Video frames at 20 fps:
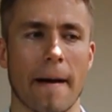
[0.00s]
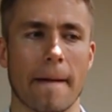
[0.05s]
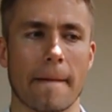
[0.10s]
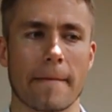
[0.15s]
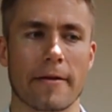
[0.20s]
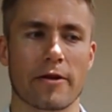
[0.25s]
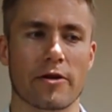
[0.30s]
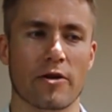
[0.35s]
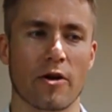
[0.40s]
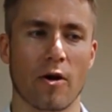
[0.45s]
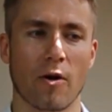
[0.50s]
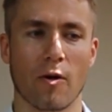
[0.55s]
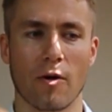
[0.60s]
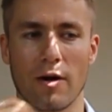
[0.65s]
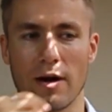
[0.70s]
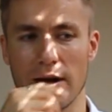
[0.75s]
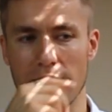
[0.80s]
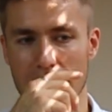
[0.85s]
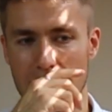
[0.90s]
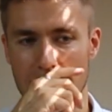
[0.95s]
you
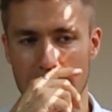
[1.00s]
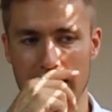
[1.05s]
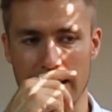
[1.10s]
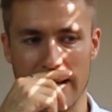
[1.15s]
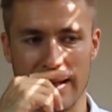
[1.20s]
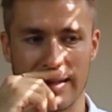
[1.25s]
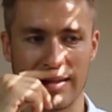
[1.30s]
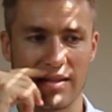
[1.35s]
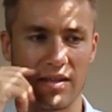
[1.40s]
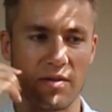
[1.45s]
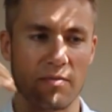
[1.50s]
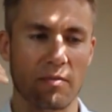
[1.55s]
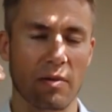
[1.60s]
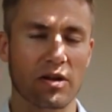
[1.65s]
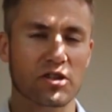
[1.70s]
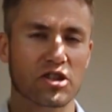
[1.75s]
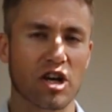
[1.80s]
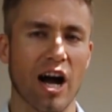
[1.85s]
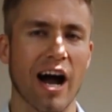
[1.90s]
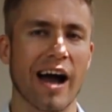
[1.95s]
know, is
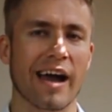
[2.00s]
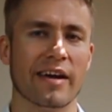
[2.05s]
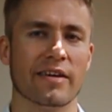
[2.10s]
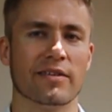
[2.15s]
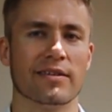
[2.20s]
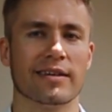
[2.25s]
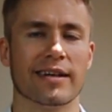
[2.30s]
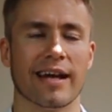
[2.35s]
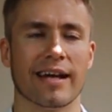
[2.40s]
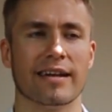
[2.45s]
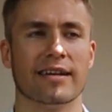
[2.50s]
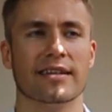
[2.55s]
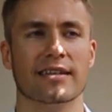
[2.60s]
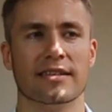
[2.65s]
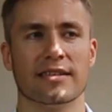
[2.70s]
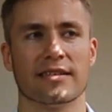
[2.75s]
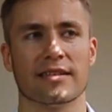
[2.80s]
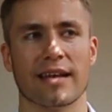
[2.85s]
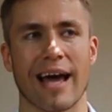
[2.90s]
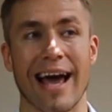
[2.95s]
much higher than
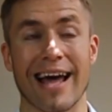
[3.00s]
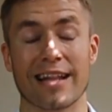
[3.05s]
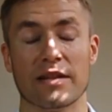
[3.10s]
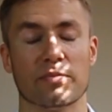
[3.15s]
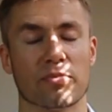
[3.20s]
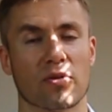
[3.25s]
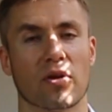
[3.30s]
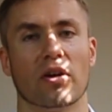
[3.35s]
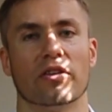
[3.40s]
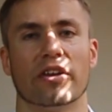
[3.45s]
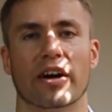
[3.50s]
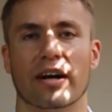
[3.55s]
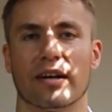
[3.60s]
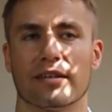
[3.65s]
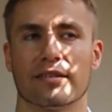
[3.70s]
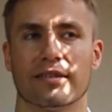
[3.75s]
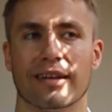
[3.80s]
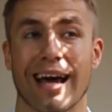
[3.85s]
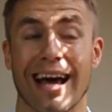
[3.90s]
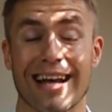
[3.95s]
his end
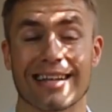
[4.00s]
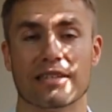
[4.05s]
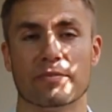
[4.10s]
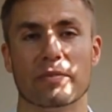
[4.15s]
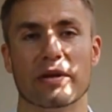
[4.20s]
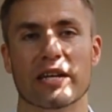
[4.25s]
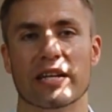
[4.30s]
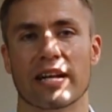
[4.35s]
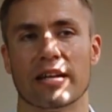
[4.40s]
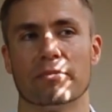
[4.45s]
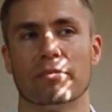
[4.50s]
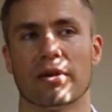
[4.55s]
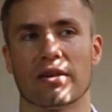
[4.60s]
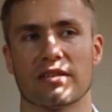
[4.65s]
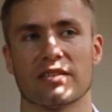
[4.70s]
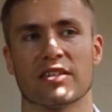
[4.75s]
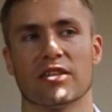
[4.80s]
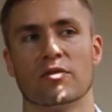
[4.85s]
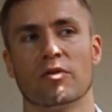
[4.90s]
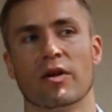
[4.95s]
product has been at
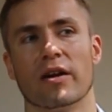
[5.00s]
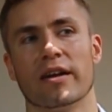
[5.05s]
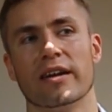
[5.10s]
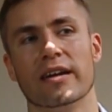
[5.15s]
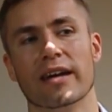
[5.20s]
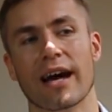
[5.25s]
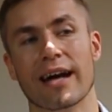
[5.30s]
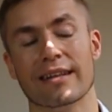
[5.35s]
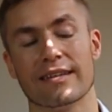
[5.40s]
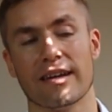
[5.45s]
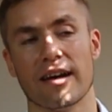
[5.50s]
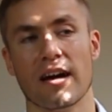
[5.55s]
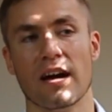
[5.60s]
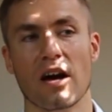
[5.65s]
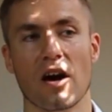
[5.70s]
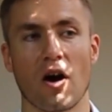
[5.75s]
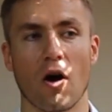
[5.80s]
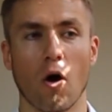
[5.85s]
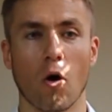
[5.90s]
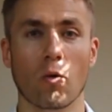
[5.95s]
Barcelona. He had
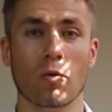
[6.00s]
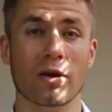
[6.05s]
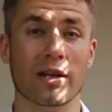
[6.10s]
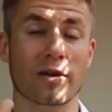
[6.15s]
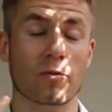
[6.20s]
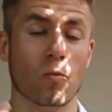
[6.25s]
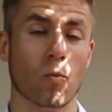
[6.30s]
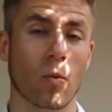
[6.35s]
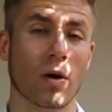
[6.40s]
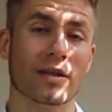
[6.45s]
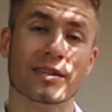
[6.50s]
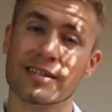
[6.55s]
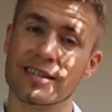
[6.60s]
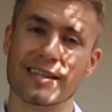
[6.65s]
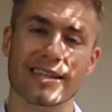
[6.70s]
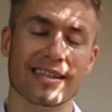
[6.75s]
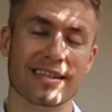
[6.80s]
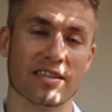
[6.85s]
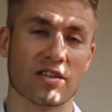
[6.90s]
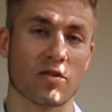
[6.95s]
only one
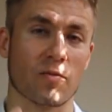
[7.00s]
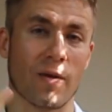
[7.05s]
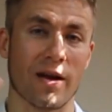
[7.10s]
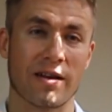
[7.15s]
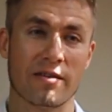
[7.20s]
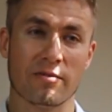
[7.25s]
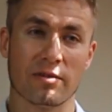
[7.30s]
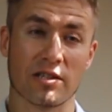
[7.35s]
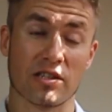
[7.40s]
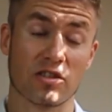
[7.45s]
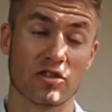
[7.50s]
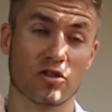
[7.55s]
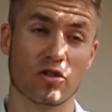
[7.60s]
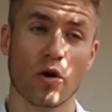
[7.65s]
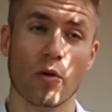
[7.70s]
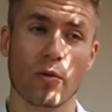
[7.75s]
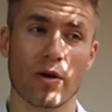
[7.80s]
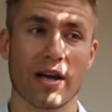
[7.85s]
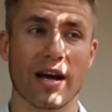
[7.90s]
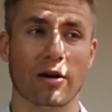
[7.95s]
season when he was
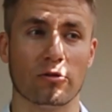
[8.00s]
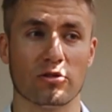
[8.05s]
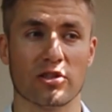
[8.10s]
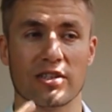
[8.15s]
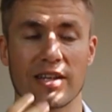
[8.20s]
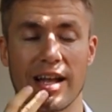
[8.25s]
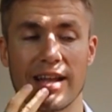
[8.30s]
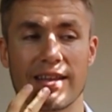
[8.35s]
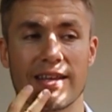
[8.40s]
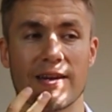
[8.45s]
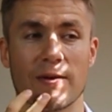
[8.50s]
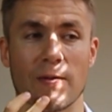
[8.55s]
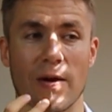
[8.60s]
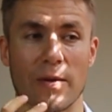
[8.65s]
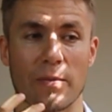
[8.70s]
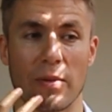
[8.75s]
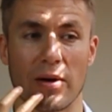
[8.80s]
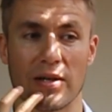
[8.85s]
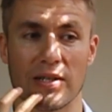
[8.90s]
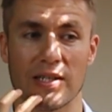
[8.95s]
truly outstanding,
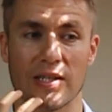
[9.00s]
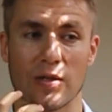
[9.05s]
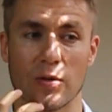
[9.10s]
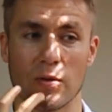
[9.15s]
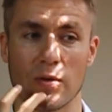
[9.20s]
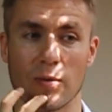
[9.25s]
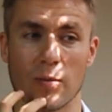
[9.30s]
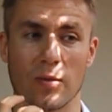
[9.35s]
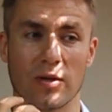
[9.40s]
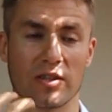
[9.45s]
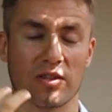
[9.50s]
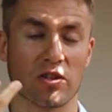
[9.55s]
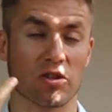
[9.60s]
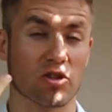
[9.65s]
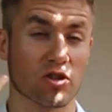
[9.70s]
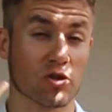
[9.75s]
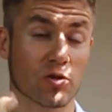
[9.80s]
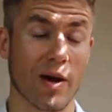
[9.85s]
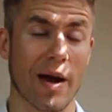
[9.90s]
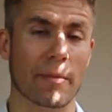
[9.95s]
when Barcelona won the
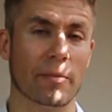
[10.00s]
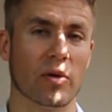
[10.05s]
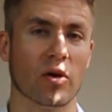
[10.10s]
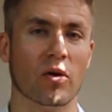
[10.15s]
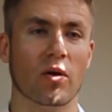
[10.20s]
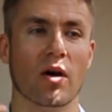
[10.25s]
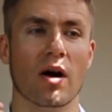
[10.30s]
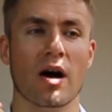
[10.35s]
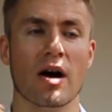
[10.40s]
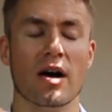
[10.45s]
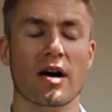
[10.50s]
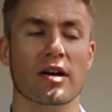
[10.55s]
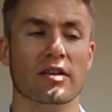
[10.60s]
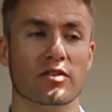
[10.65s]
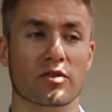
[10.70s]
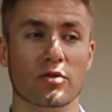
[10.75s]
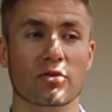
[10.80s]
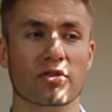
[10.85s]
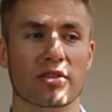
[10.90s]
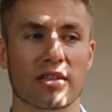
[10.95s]
treble
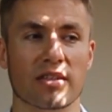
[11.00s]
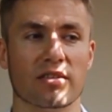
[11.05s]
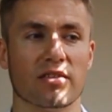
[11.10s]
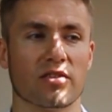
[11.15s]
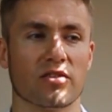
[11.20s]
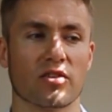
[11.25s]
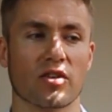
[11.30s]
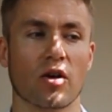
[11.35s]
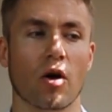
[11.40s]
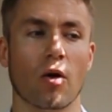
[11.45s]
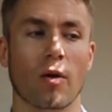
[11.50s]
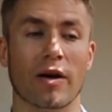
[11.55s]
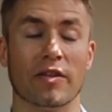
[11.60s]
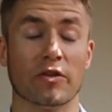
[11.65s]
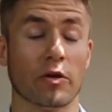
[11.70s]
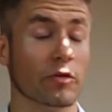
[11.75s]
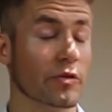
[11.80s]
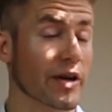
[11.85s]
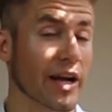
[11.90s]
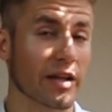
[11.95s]
2 seasons ago.
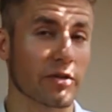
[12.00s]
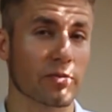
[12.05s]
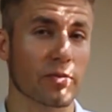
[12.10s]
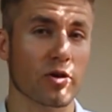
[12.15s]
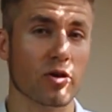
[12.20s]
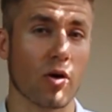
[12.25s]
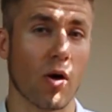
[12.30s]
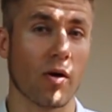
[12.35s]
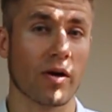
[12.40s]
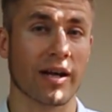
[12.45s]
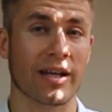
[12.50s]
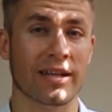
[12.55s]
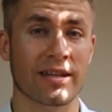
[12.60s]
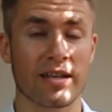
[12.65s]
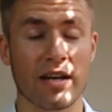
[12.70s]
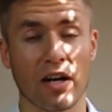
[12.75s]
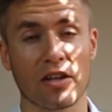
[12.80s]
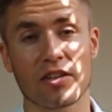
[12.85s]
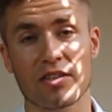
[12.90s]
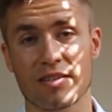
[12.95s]
And don't get me wrong, in
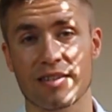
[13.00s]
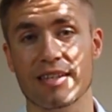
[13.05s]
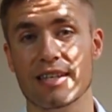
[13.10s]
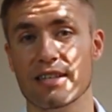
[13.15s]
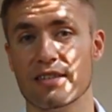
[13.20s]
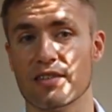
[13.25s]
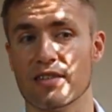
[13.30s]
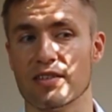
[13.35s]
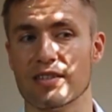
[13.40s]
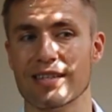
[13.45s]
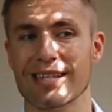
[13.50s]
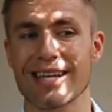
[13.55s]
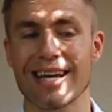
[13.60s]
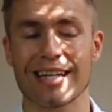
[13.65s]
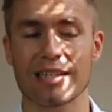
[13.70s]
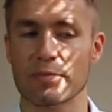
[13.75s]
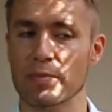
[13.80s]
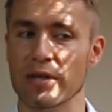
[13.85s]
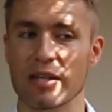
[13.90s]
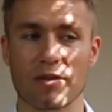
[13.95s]
the other seasons he
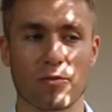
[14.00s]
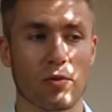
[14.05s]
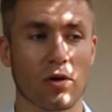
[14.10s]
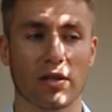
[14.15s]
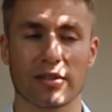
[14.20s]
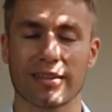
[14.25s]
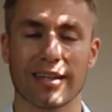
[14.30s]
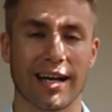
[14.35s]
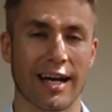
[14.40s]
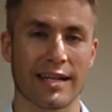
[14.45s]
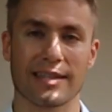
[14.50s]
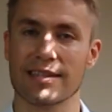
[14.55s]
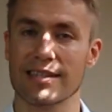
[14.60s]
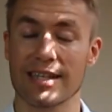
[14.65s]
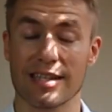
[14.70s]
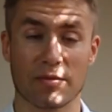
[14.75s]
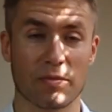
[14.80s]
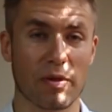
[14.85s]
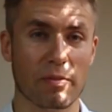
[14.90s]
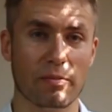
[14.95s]
has been world class,
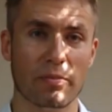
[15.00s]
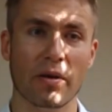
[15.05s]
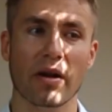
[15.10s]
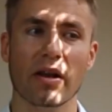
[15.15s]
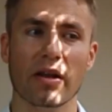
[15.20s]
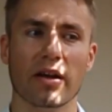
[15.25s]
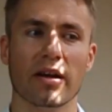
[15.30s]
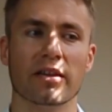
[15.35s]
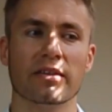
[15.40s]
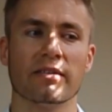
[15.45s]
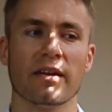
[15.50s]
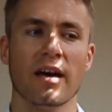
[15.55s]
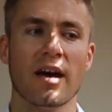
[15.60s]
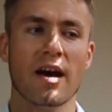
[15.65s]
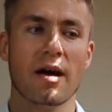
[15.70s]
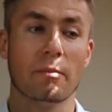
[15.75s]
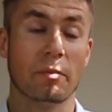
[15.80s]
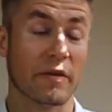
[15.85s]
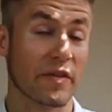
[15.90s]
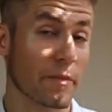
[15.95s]
he has been brilliant,
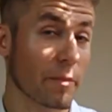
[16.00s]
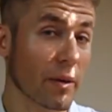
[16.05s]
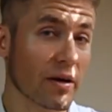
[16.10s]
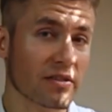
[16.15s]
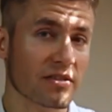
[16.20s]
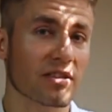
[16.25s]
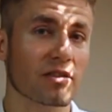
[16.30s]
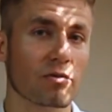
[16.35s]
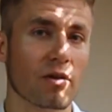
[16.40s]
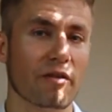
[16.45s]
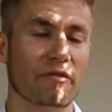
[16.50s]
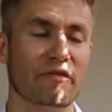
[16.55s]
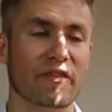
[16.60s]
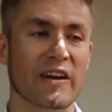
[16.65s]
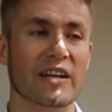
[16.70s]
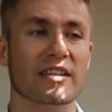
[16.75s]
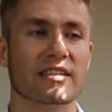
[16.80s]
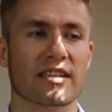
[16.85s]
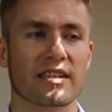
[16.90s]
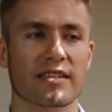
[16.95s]
but the Barcelona
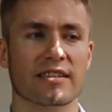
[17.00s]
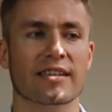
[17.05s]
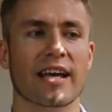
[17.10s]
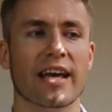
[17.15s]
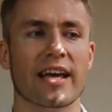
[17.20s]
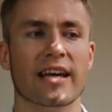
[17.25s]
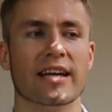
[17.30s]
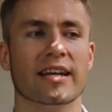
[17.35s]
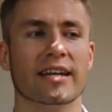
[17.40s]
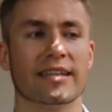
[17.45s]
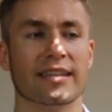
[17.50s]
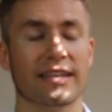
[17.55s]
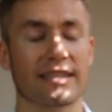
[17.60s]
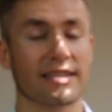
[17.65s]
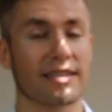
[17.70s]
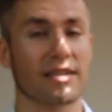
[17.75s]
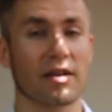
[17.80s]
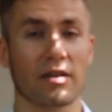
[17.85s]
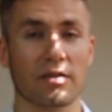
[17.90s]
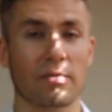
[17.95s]
fans are saying, and
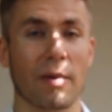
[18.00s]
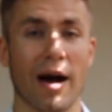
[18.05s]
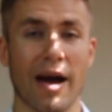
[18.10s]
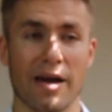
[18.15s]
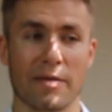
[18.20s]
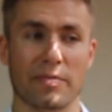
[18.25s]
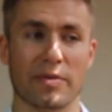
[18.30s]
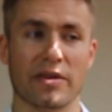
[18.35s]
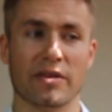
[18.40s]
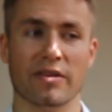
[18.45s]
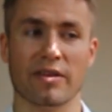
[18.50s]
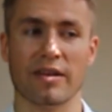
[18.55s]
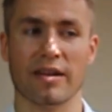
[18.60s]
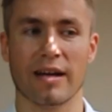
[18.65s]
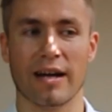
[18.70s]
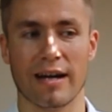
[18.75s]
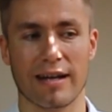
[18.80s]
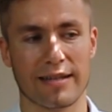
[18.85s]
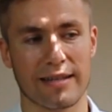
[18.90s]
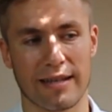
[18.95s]
that's not my
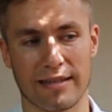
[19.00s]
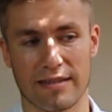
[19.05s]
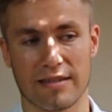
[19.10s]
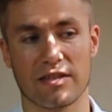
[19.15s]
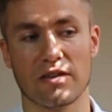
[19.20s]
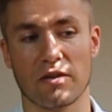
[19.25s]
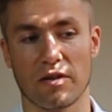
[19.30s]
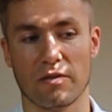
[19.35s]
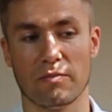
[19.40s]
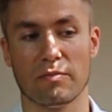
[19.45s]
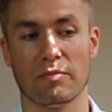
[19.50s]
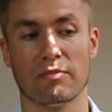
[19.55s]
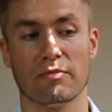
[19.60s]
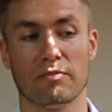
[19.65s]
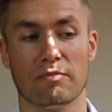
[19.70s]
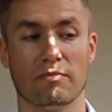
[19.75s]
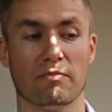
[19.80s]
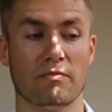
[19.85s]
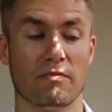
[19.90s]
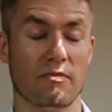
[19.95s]
opinion, that's the
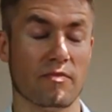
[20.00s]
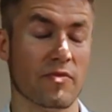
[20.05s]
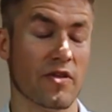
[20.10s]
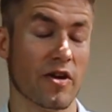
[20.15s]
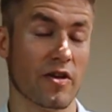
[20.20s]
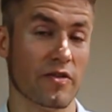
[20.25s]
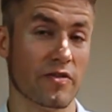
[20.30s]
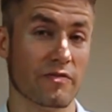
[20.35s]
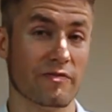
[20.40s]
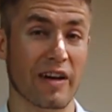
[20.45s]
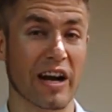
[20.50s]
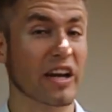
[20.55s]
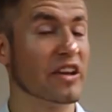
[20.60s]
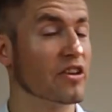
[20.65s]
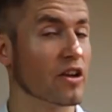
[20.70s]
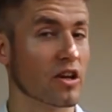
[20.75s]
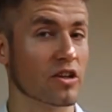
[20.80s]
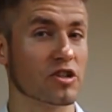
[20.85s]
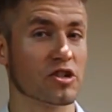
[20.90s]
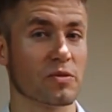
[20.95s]
very
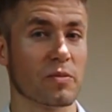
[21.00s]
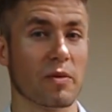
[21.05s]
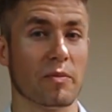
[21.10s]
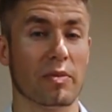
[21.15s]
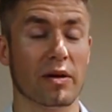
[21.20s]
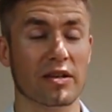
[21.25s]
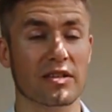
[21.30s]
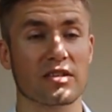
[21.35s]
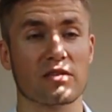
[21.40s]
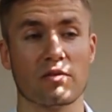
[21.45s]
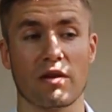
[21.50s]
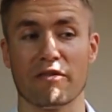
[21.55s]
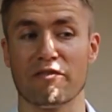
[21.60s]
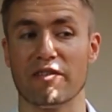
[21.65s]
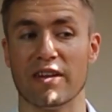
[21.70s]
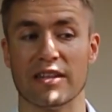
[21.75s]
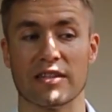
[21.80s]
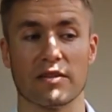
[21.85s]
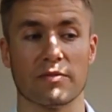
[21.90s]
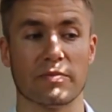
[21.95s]
knowledgeable Barcelona
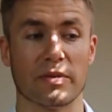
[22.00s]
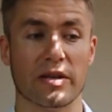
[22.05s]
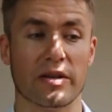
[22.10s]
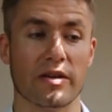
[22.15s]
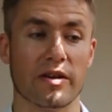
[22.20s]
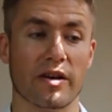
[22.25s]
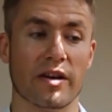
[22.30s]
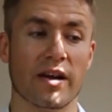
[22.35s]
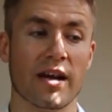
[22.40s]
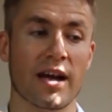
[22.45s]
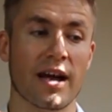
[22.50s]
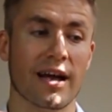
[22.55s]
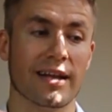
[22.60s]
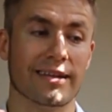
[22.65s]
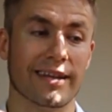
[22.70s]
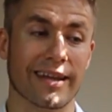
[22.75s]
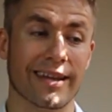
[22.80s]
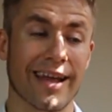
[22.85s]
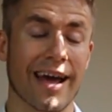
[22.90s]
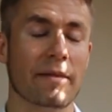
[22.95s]
fans' opinion,
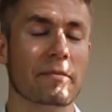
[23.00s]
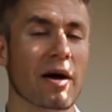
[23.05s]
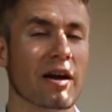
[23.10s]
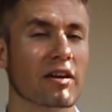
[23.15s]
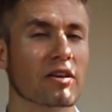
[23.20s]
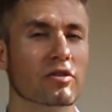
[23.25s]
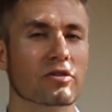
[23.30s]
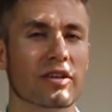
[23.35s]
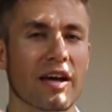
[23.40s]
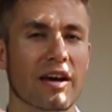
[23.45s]
that Neymar